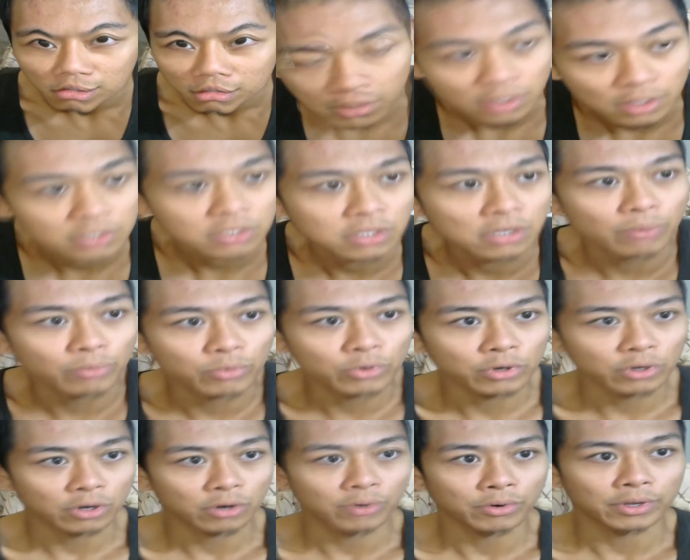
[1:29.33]
Let's look up real
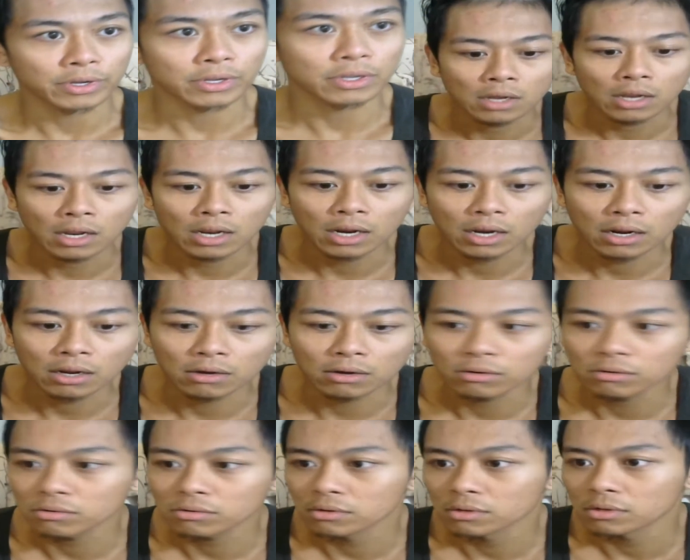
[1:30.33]
quick.
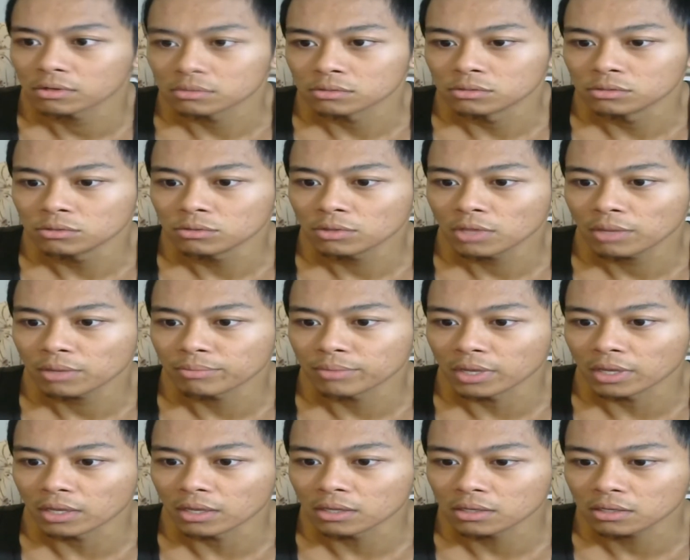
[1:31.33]
How do they
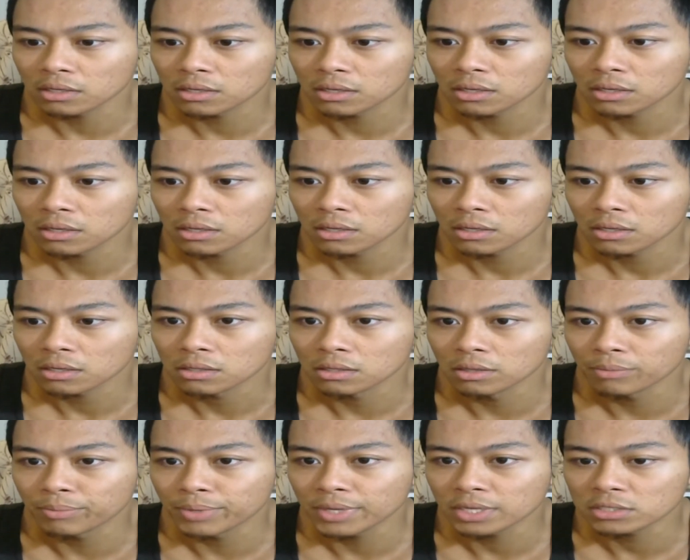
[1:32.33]
make the
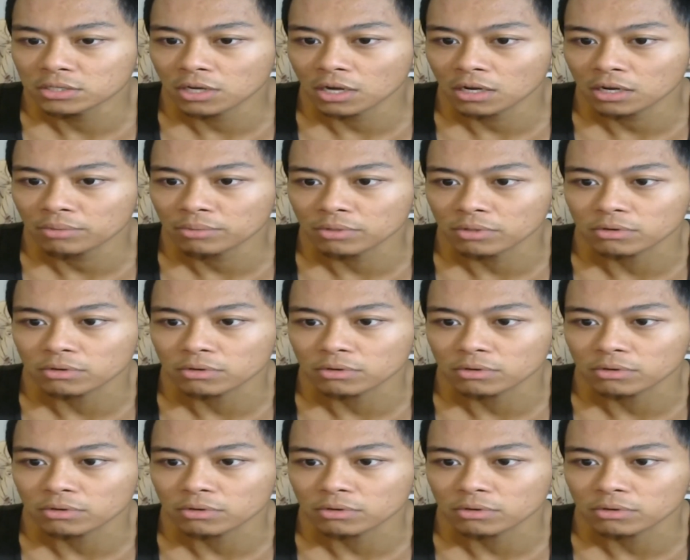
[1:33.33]
peach cobbler?